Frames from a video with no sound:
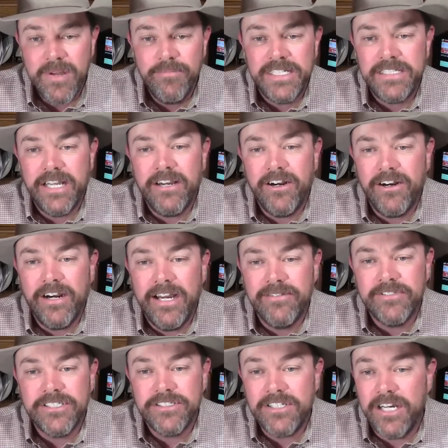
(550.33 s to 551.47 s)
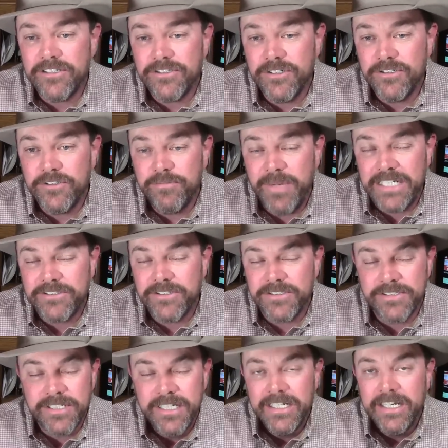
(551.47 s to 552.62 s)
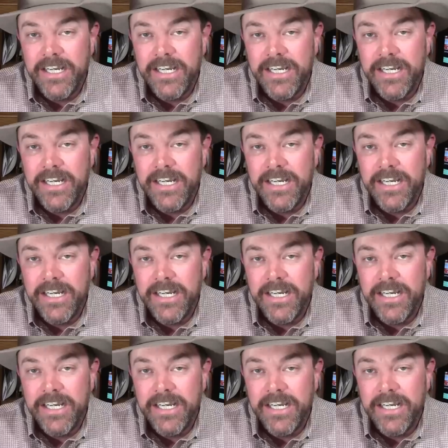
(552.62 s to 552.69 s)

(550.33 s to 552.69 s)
But they are having stock show specials